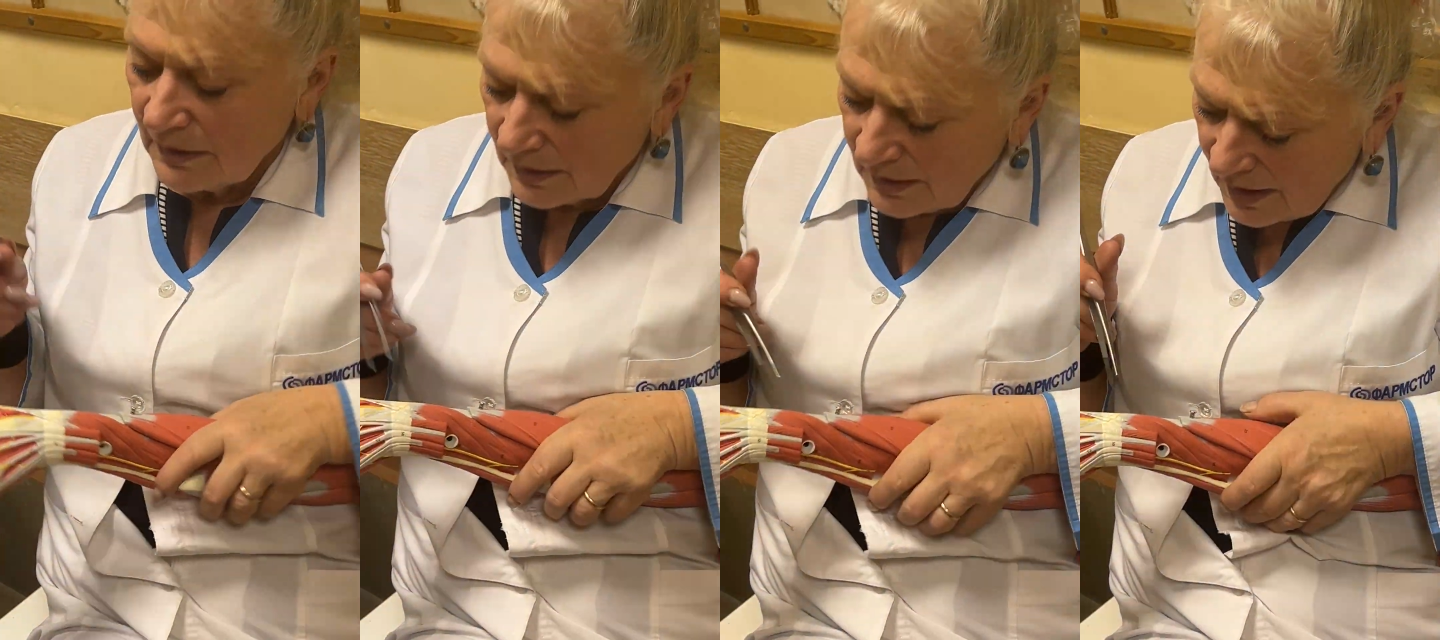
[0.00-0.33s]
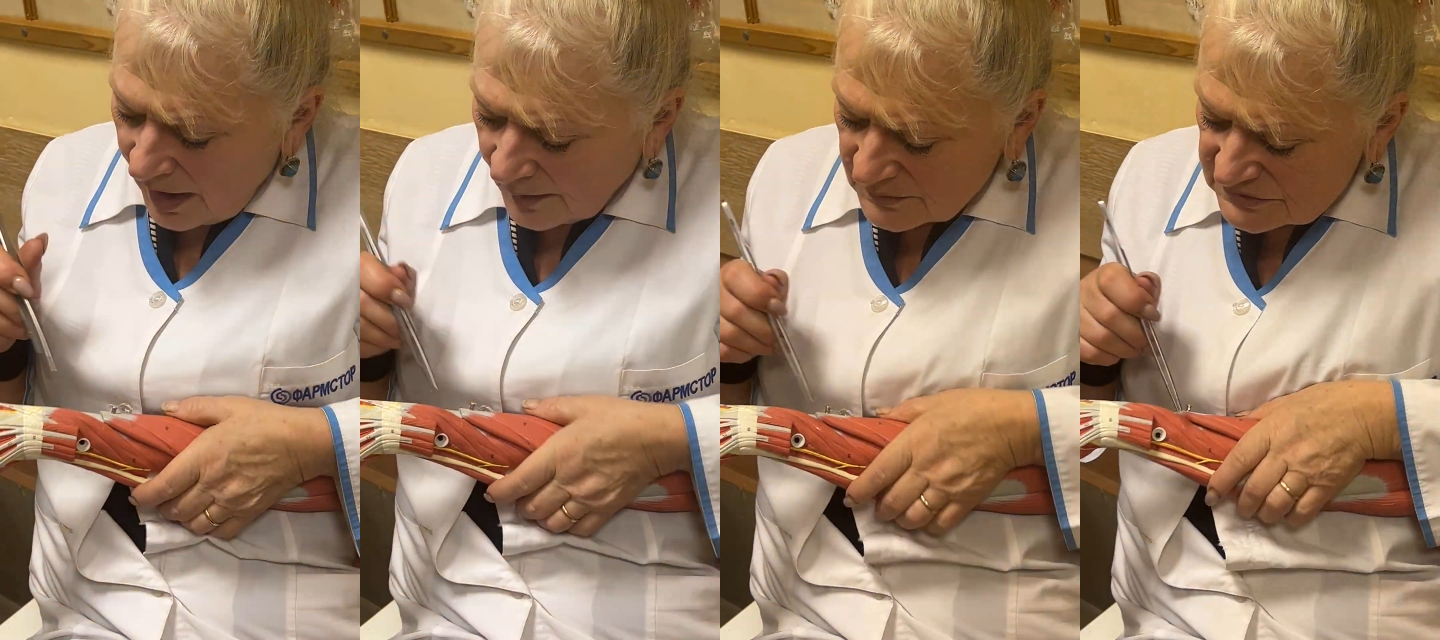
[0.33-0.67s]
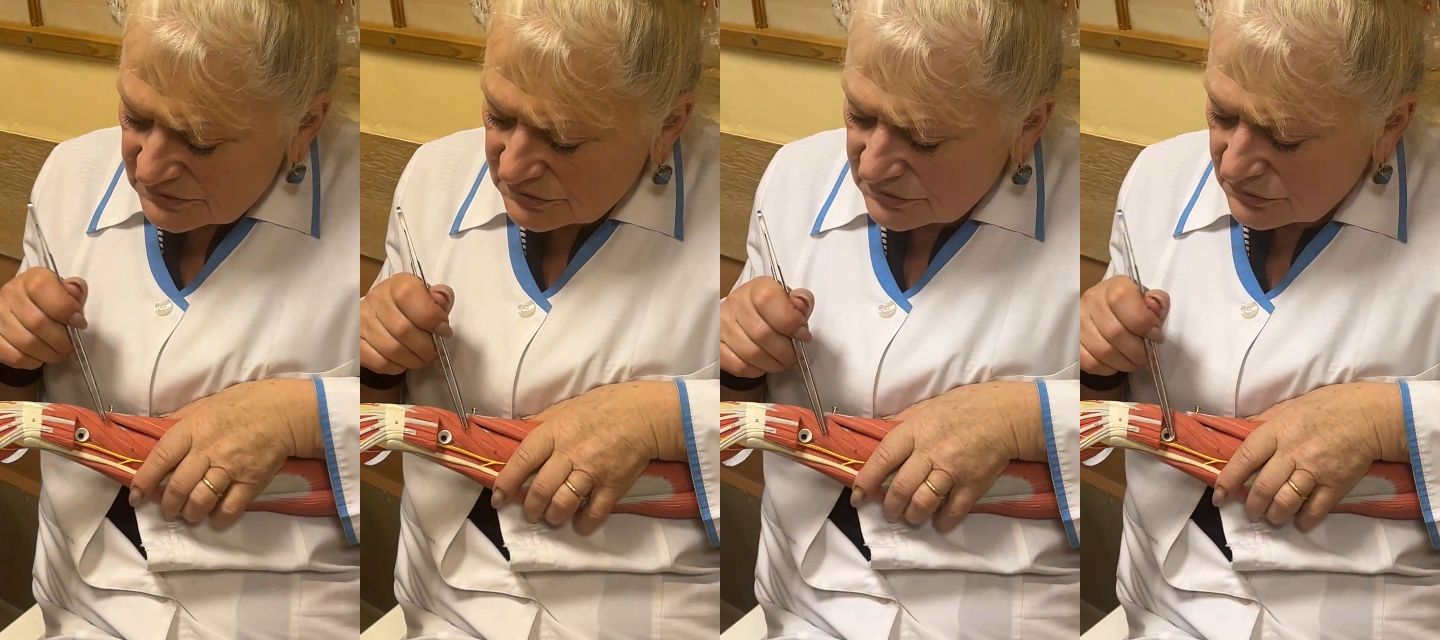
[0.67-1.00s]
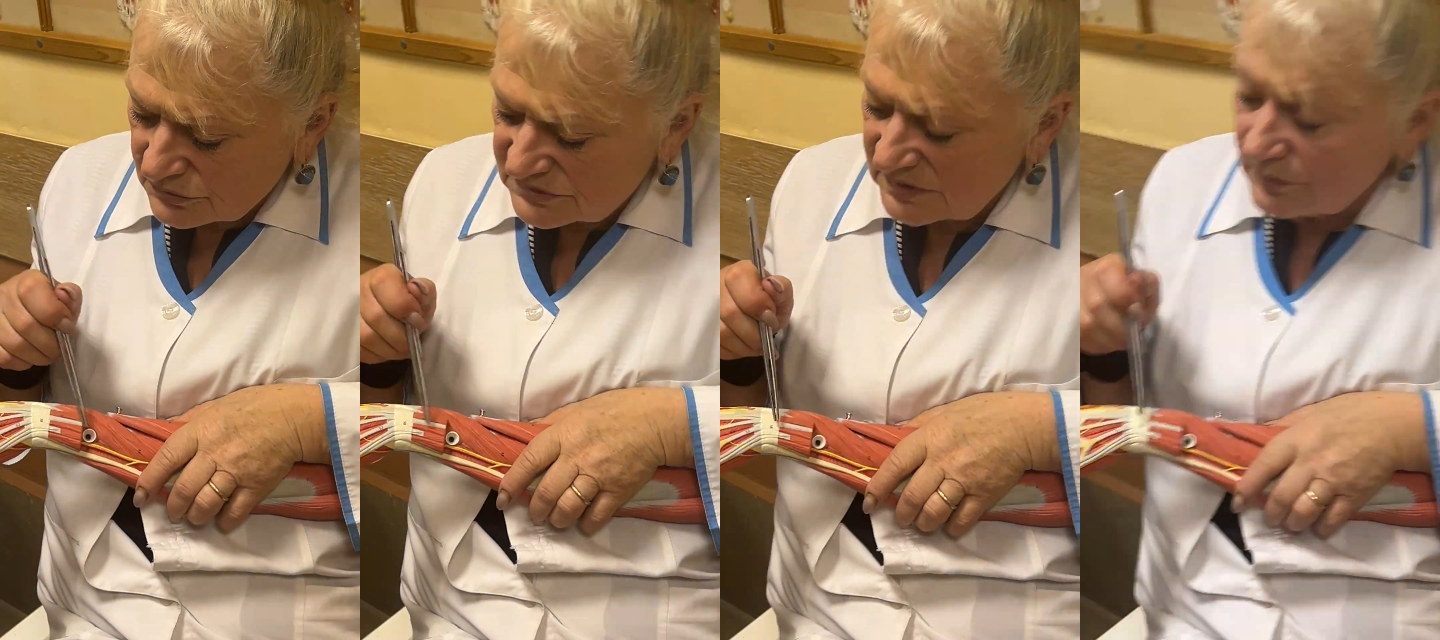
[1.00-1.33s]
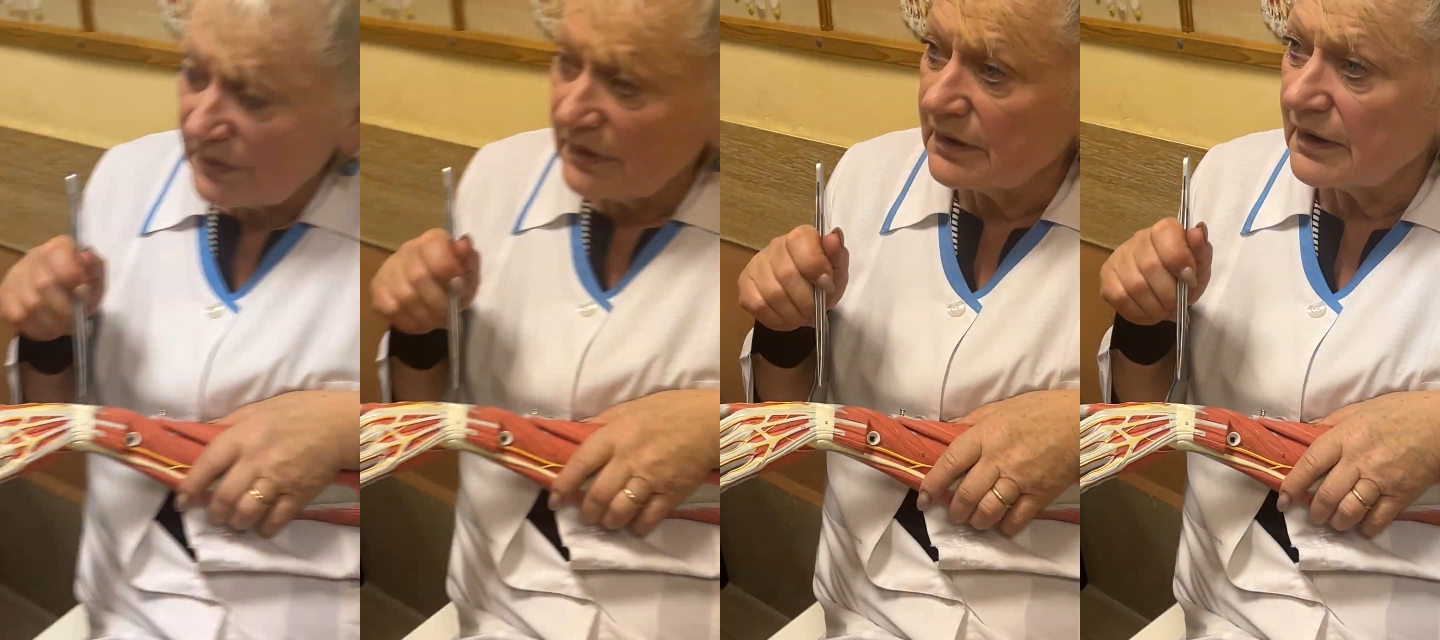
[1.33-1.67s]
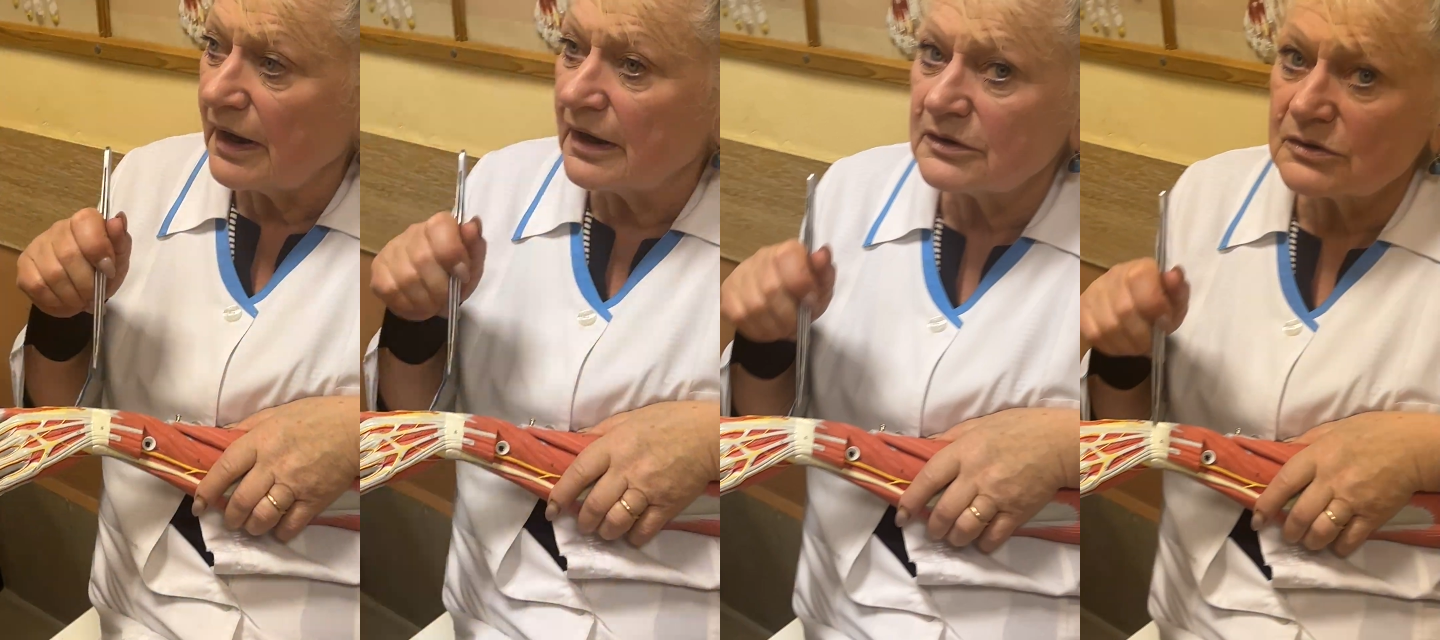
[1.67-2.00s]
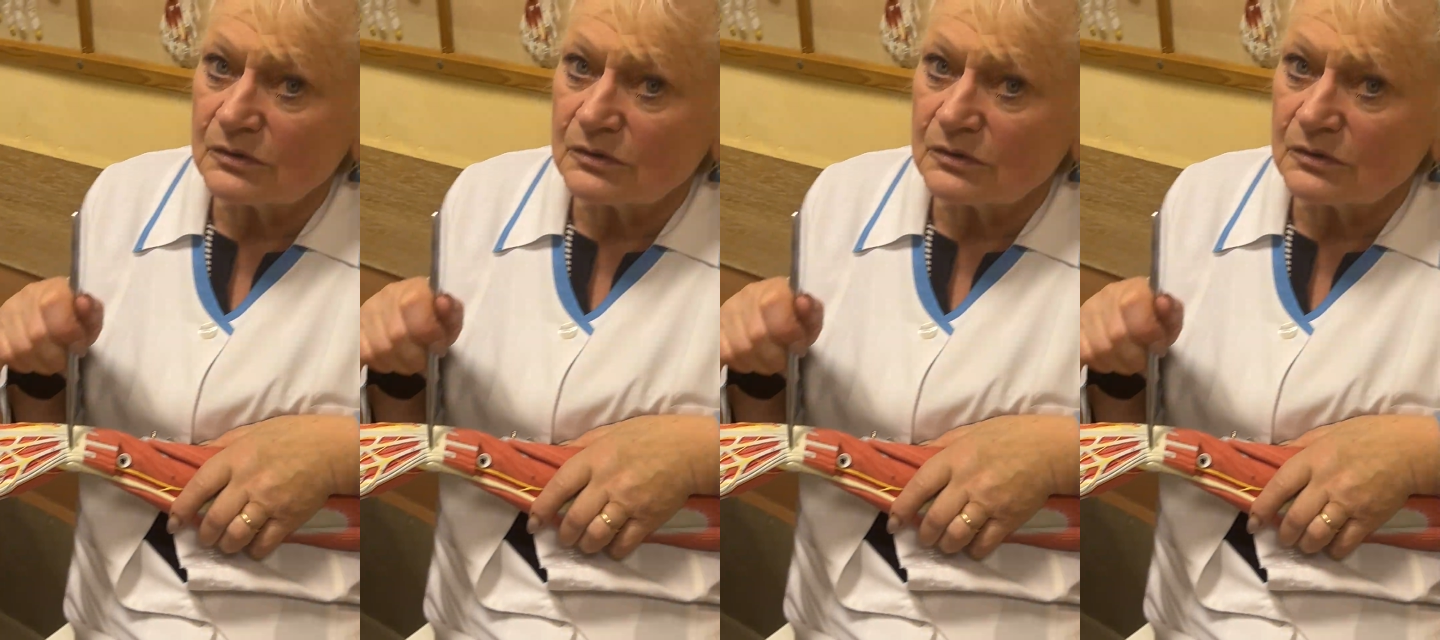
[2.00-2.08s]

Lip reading: comes to the back and